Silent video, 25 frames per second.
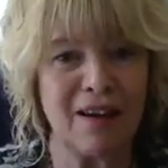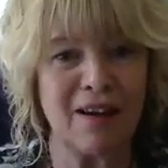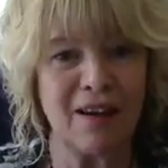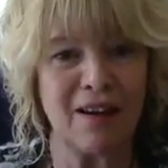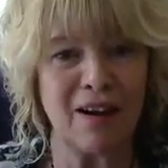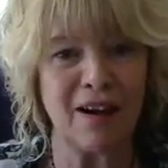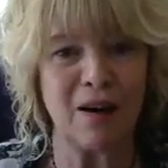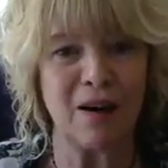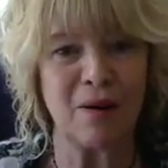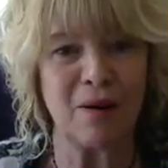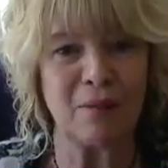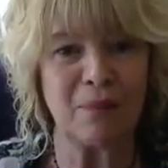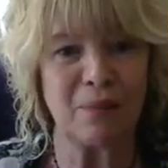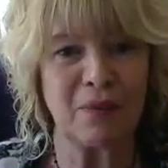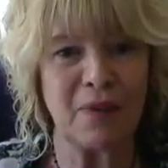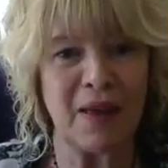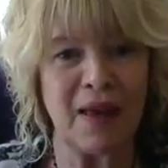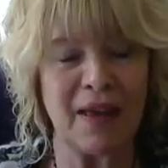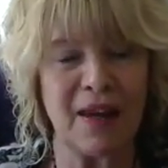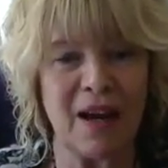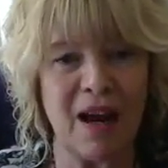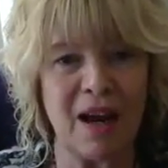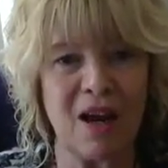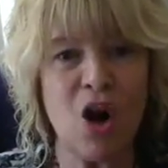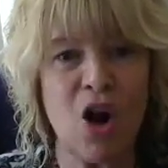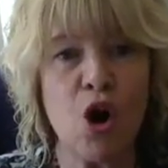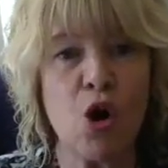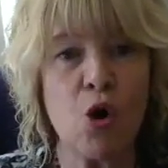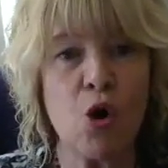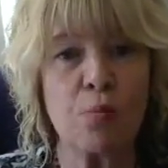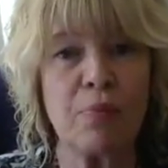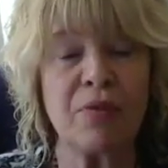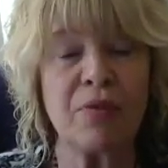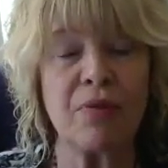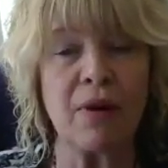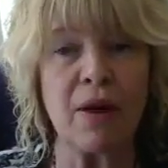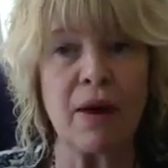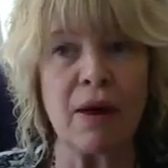And I
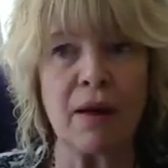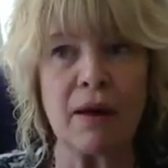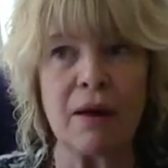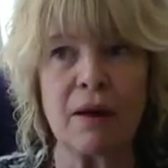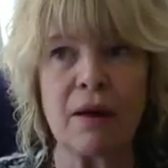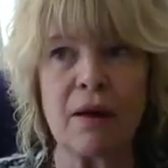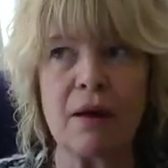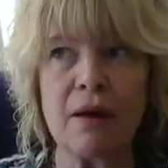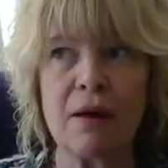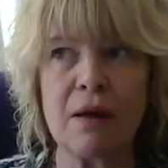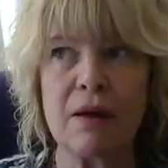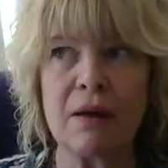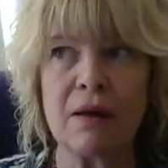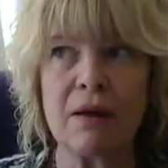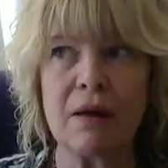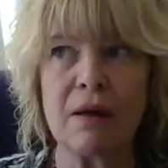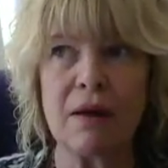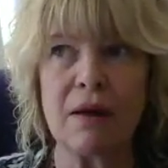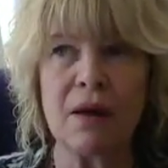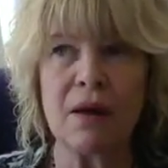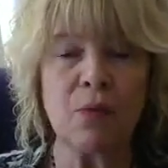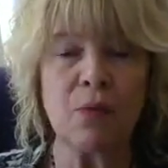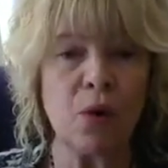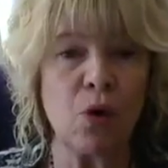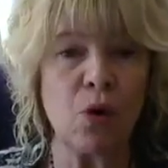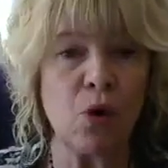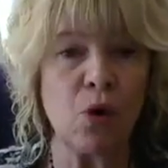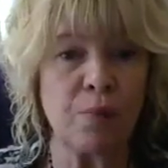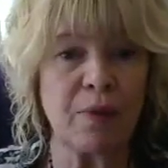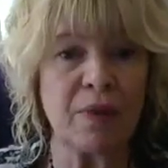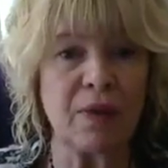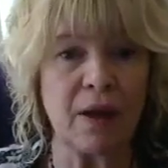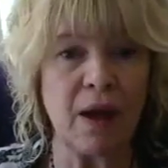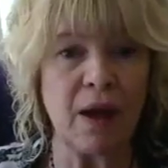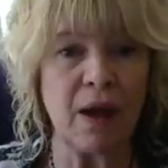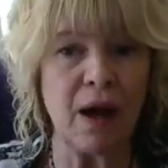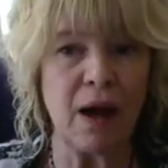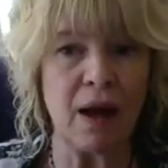hope that it will
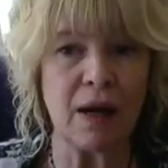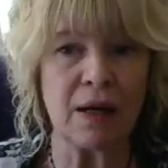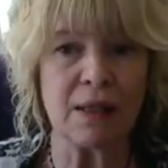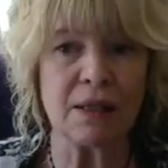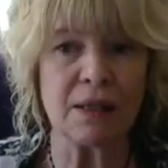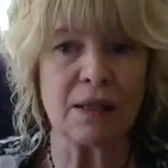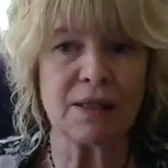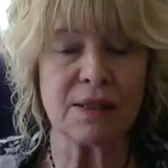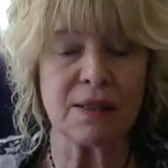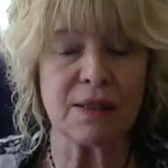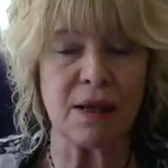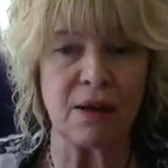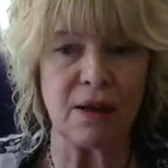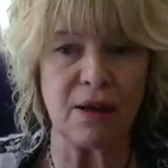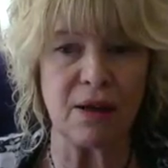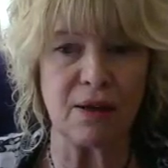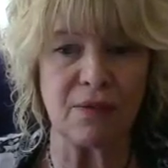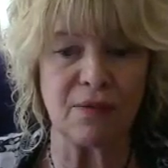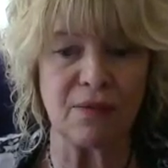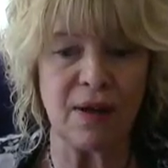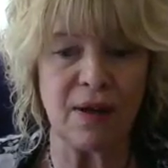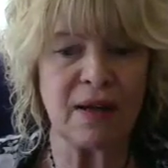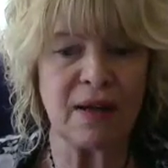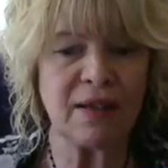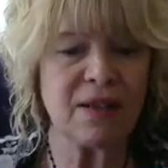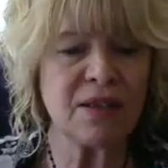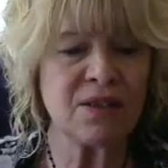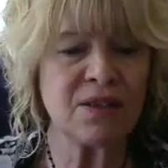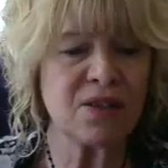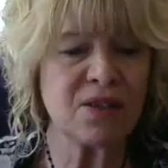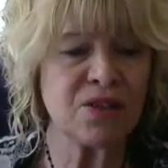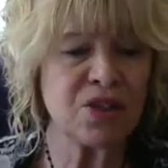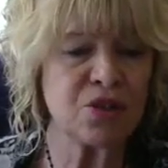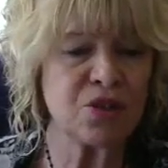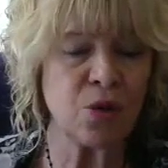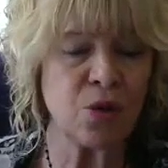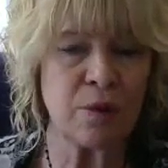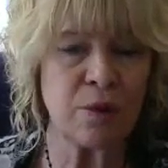open the eyes of, and it's
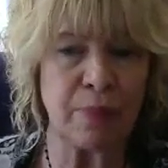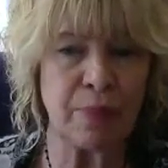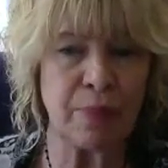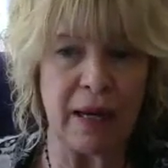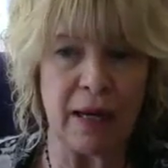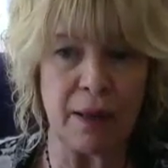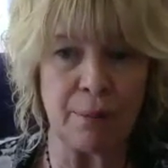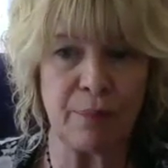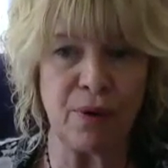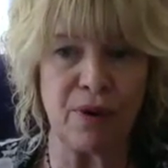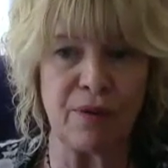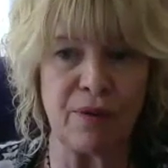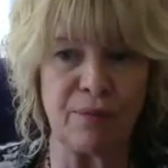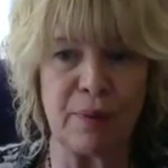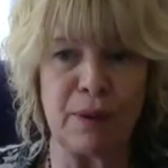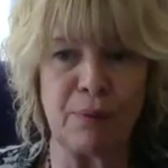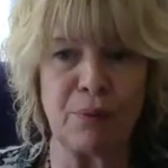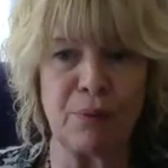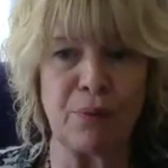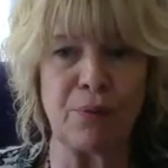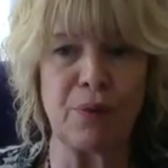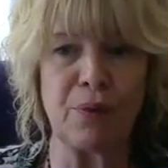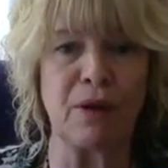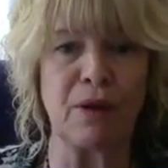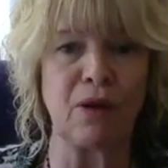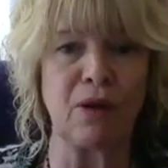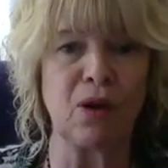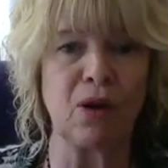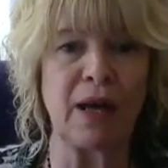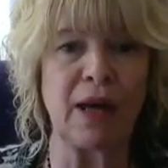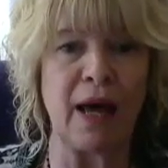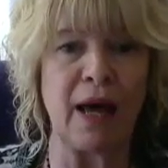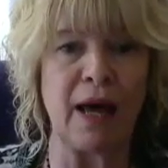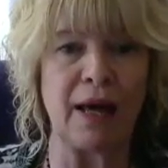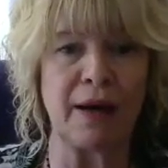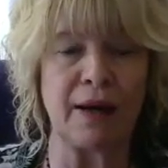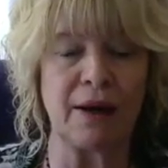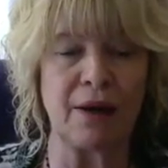a short paper if people want to look
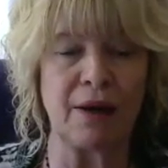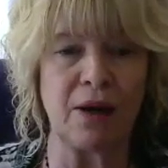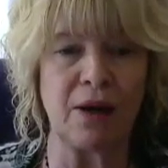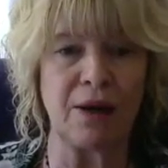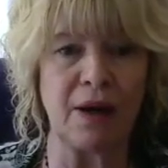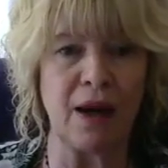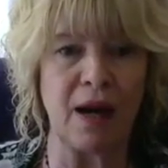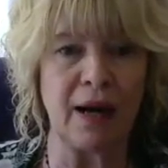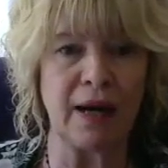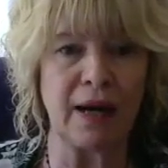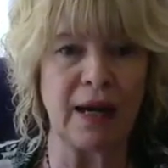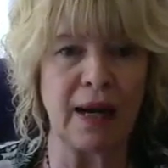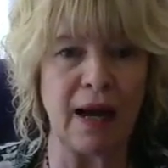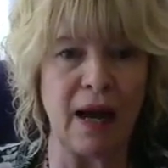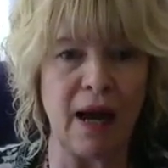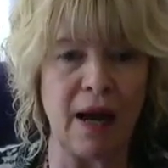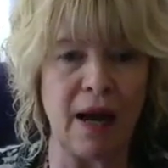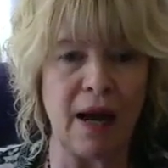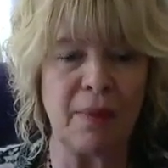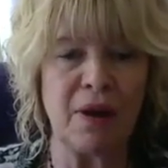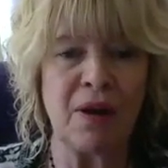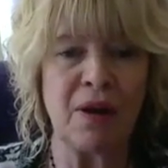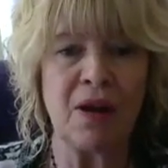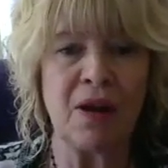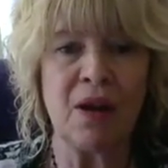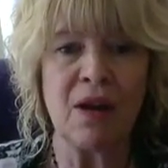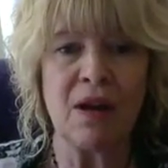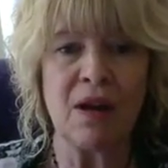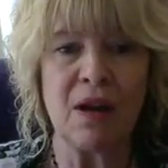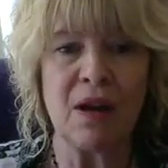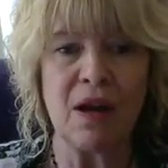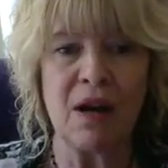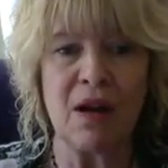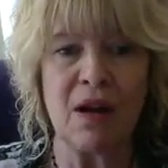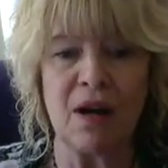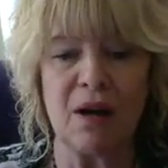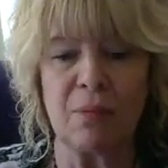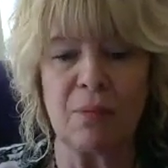at it on
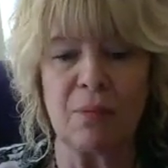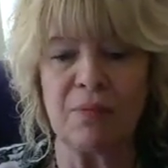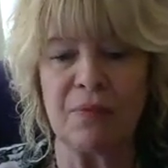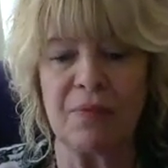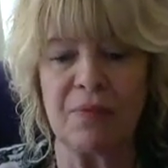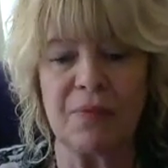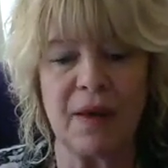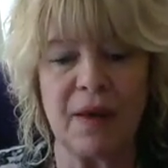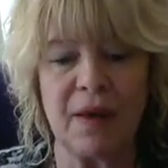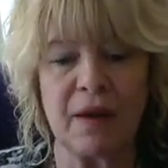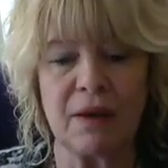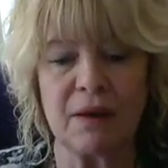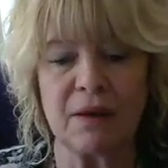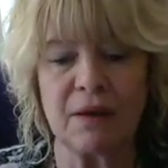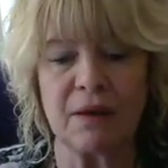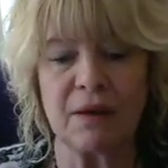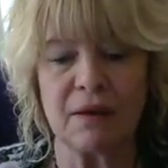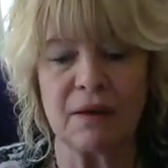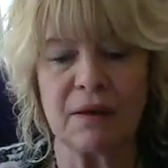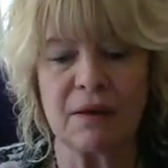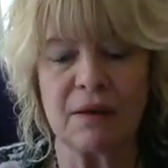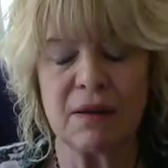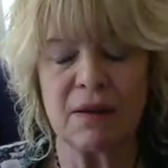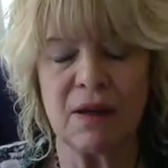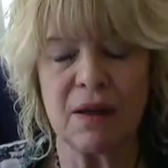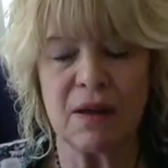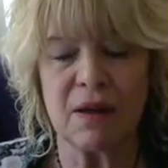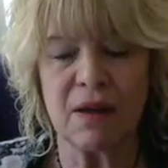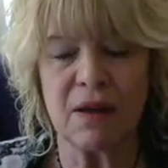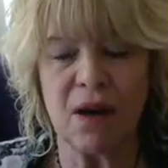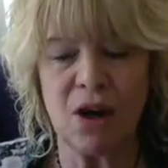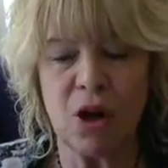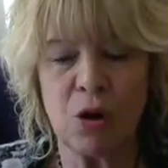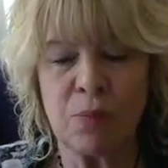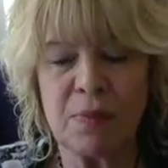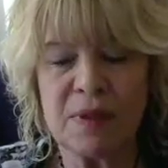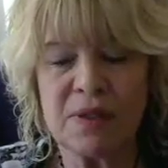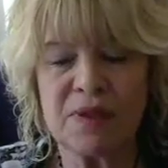NITECAP, that
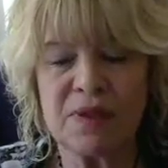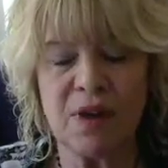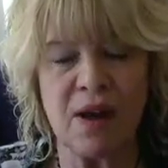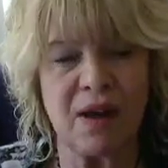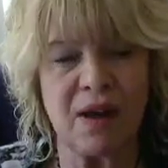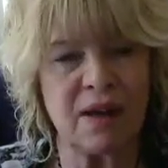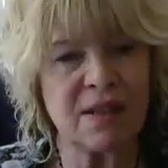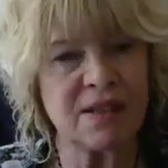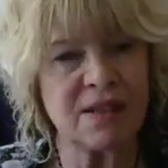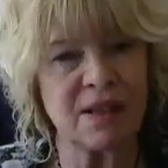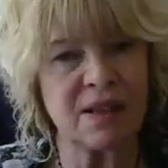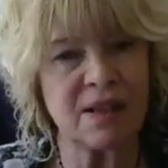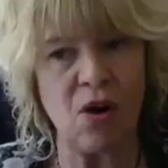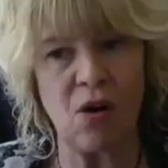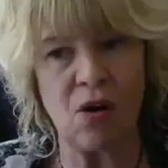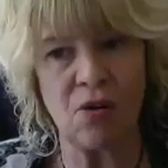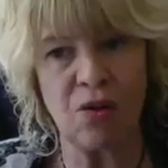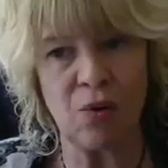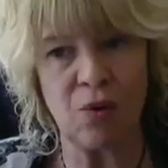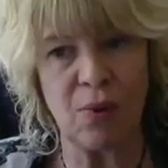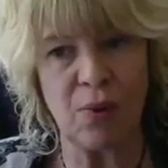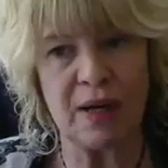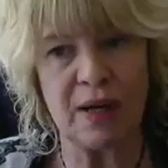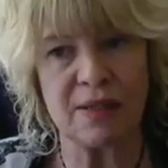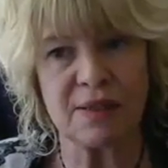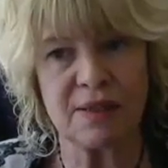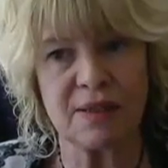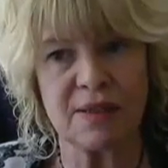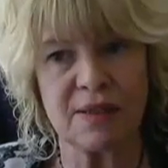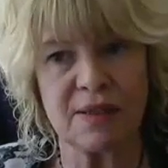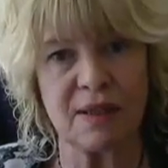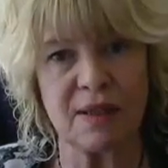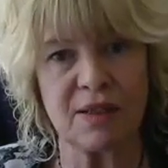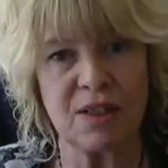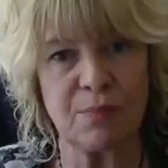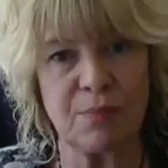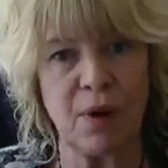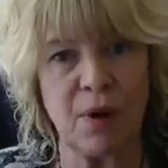opens the eyes at all the ways
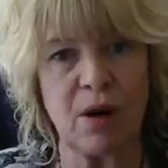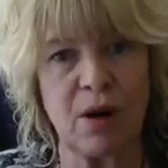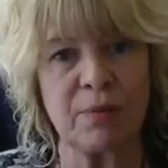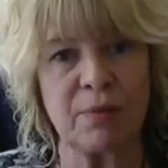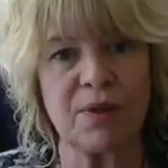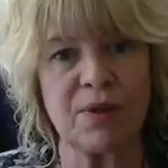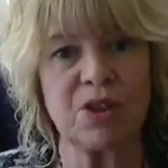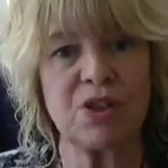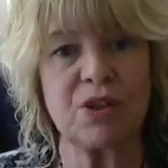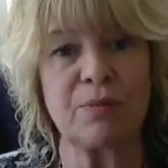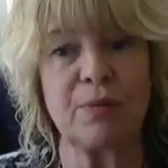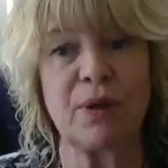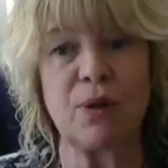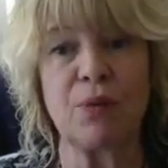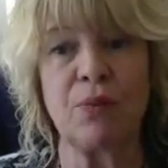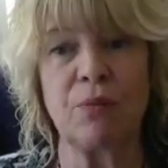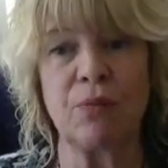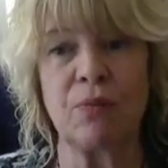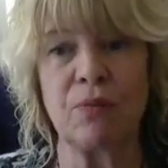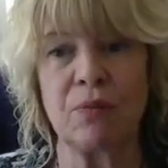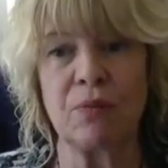that departments should be,